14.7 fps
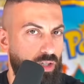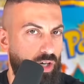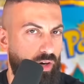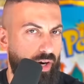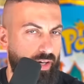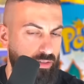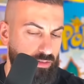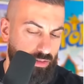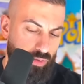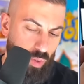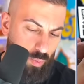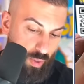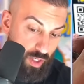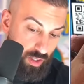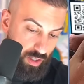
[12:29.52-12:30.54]
All right, what
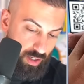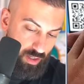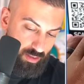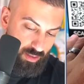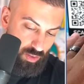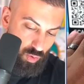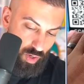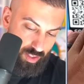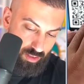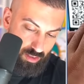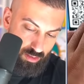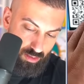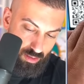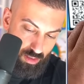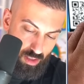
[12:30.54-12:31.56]
are we going to get? That's the question.
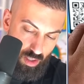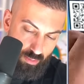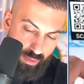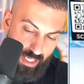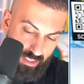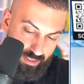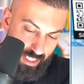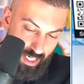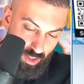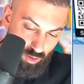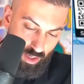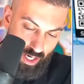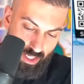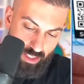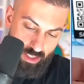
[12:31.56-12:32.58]
P S A
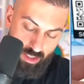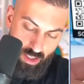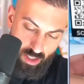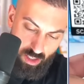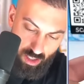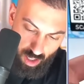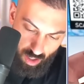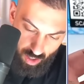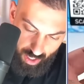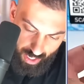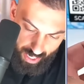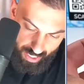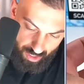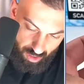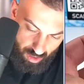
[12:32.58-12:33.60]
graded.
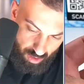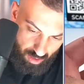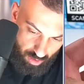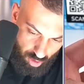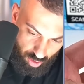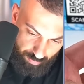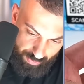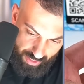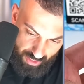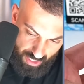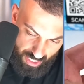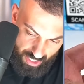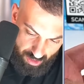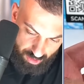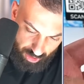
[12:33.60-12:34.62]
Okay, could be an
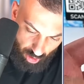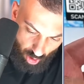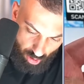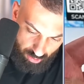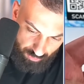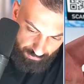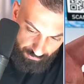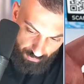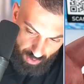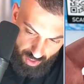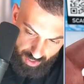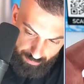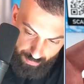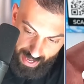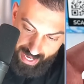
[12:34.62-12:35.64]
English card on the
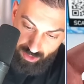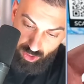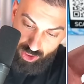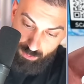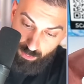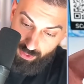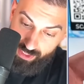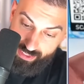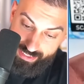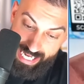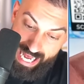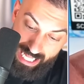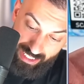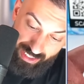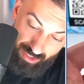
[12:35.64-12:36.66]
front. Back looks pretty
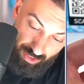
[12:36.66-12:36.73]
solid.